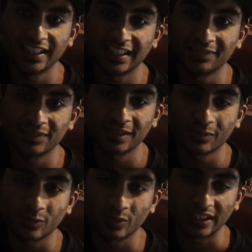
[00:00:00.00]
and
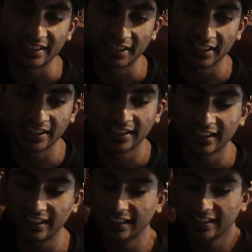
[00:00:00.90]
Forneverworld, I think,
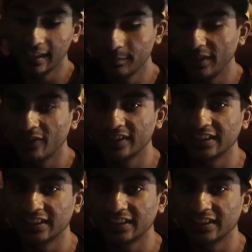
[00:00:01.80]
and I came out